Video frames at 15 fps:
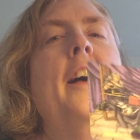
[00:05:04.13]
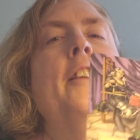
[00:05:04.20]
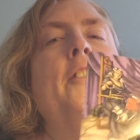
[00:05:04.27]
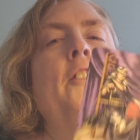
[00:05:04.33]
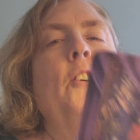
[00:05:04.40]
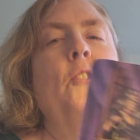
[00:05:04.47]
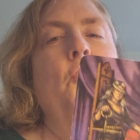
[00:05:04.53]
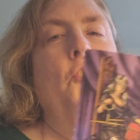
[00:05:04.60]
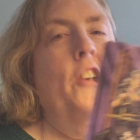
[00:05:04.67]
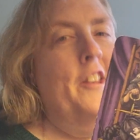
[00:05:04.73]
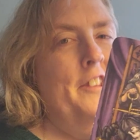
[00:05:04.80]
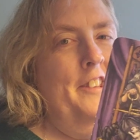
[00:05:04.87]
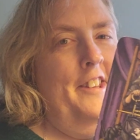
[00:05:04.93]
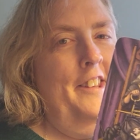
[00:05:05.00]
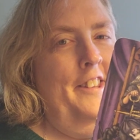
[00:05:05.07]
So
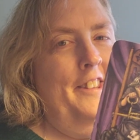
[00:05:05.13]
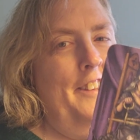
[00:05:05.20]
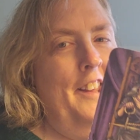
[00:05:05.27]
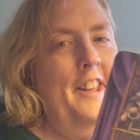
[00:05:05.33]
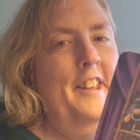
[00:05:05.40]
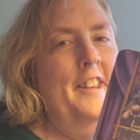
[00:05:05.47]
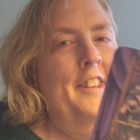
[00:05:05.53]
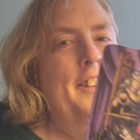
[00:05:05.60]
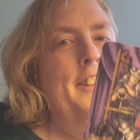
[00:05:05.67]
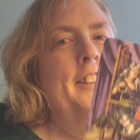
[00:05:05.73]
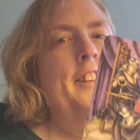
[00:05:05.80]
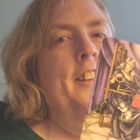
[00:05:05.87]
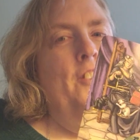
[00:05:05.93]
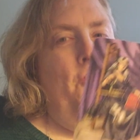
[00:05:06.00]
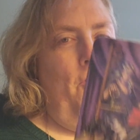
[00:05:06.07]
justice is
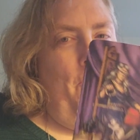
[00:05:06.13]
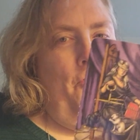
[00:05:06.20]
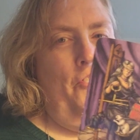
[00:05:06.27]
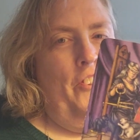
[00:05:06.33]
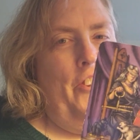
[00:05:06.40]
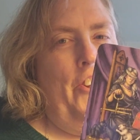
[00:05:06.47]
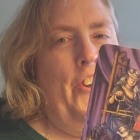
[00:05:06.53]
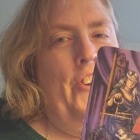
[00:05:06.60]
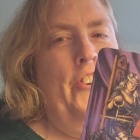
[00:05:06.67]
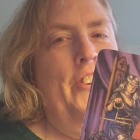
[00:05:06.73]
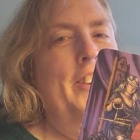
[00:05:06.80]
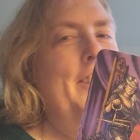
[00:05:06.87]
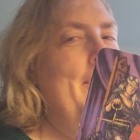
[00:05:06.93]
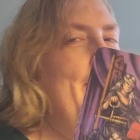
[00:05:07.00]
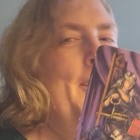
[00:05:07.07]
the judge
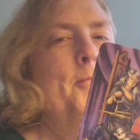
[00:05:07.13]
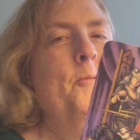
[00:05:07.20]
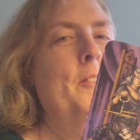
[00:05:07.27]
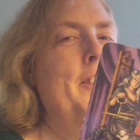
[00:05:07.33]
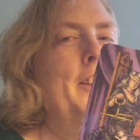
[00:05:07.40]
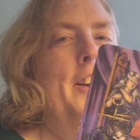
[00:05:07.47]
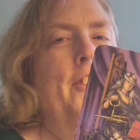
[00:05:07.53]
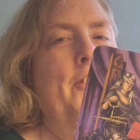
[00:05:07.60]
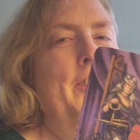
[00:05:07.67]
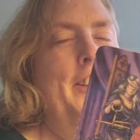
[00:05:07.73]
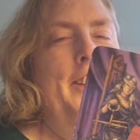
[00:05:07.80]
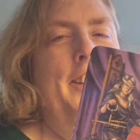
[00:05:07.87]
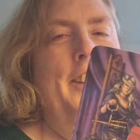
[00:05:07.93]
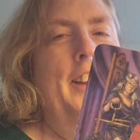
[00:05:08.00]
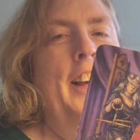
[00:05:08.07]
guard. I'm
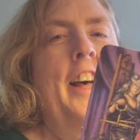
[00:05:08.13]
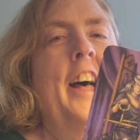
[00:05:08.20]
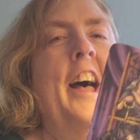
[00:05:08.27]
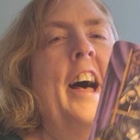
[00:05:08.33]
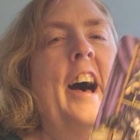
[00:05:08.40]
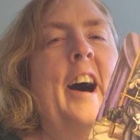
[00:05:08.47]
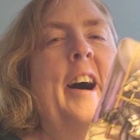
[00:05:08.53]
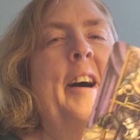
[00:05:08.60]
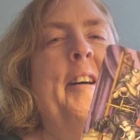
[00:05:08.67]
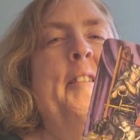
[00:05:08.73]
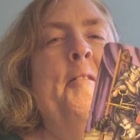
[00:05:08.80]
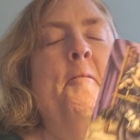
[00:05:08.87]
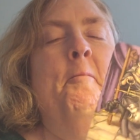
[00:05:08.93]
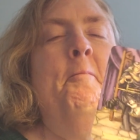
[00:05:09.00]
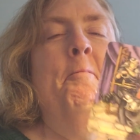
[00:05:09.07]
sorry.
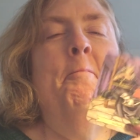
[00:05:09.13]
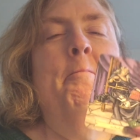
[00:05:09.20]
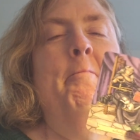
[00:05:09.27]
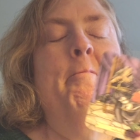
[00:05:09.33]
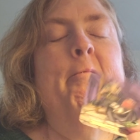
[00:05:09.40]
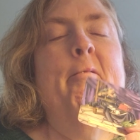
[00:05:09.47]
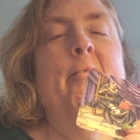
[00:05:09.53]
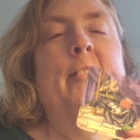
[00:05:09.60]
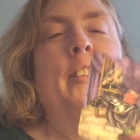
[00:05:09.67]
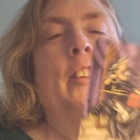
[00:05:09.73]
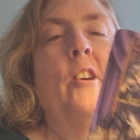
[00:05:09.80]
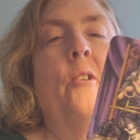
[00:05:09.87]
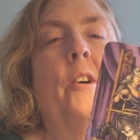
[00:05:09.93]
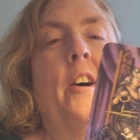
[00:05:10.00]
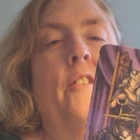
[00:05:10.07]
Um,
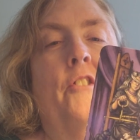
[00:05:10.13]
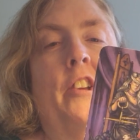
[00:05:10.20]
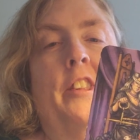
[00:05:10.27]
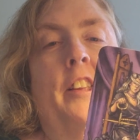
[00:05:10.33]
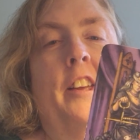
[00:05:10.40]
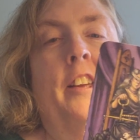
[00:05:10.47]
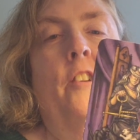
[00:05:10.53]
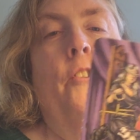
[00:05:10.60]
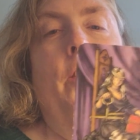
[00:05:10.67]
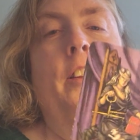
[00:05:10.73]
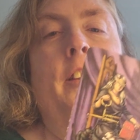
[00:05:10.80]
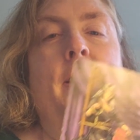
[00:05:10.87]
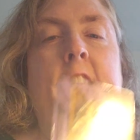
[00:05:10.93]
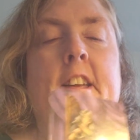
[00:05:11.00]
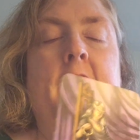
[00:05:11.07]
so everything, you
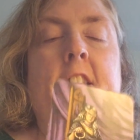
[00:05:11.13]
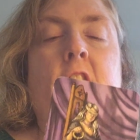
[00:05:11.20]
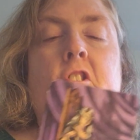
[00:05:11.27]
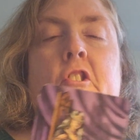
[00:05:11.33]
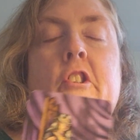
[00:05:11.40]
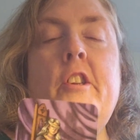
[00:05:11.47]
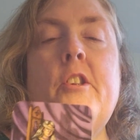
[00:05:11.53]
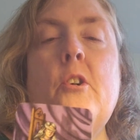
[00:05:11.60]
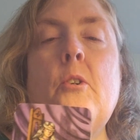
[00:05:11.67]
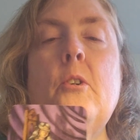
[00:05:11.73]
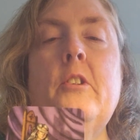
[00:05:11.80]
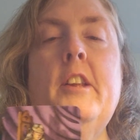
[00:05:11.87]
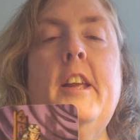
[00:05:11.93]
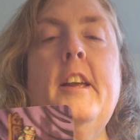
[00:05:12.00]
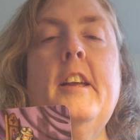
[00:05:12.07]
can see that she's
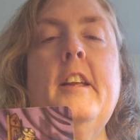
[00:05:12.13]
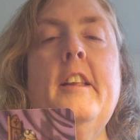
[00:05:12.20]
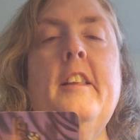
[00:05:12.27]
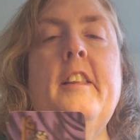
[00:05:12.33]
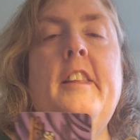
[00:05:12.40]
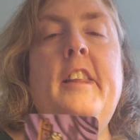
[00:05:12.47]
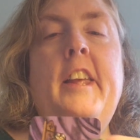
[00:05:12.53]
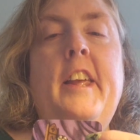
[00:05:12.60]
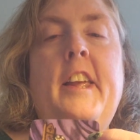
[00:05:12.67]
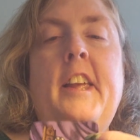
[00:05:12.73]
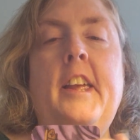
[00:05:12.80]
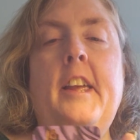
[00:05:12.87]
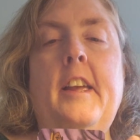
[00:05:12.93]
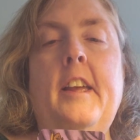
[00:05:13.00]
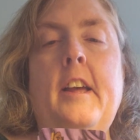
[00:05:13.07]
holding
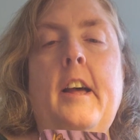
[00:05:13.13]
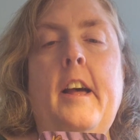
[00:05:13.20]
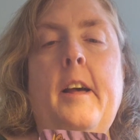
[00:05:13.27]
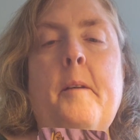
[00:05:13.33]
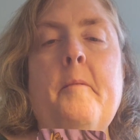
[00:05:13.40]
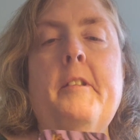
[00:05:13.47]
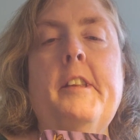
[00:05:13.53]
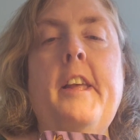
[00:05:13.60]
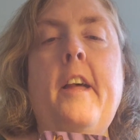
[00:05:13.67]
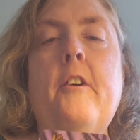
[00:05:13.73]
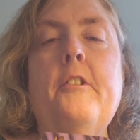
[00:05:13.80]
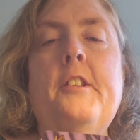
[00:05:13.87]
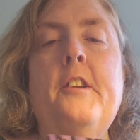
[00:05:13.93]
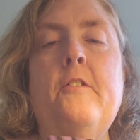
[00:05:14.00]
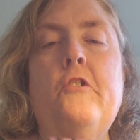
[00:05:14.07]
the
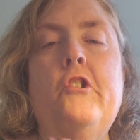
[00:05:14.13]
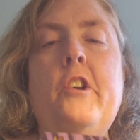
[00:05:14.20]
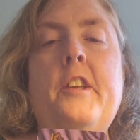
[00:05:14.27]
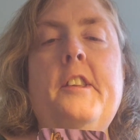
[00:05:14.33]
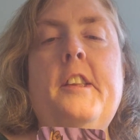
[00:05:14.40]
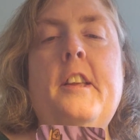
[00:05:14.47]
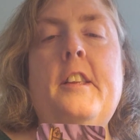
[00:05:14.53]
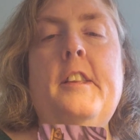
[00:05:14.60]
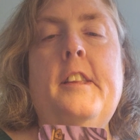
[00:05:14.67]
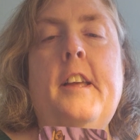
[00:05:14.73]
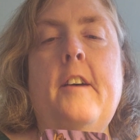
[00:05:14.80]
scales of justice.